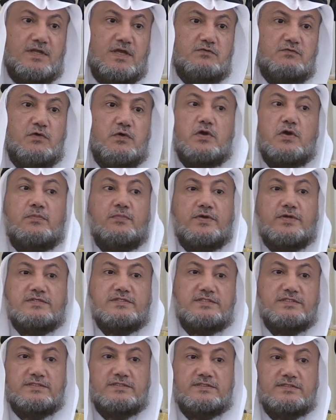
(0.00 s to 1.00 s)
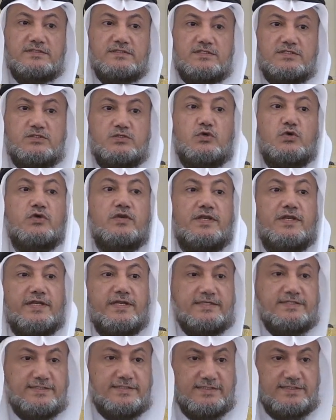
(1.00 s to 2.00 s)
for a person's
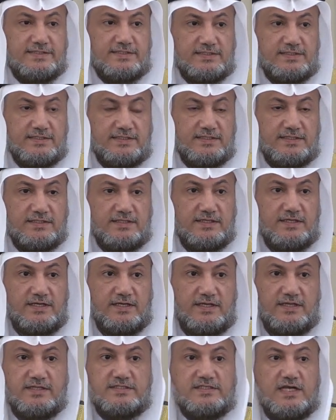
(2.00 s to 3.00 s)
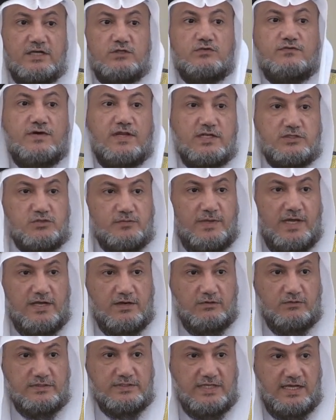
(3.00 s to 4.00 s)
goodness in the sight of Allah
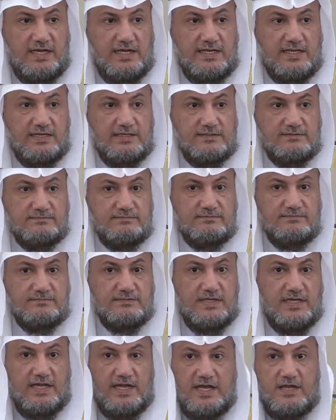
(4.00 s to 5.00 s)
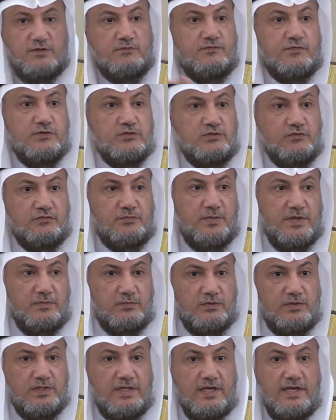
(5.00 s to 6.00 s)
subhanahu wa ta'ala and in front of
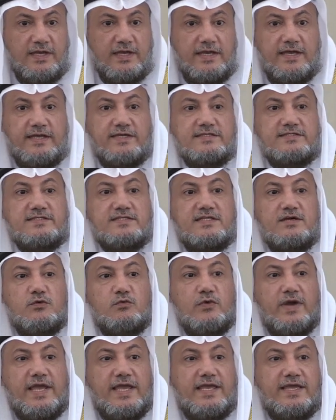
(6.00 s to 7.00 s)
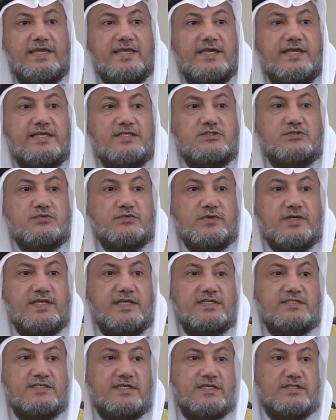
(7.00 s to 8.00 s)
people is the way he
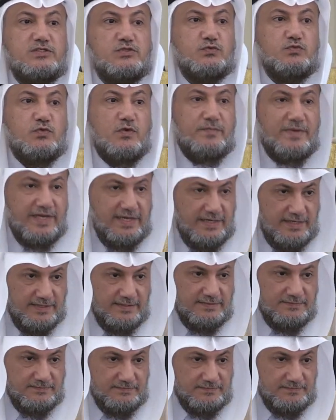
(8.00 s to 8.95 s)
treats his woman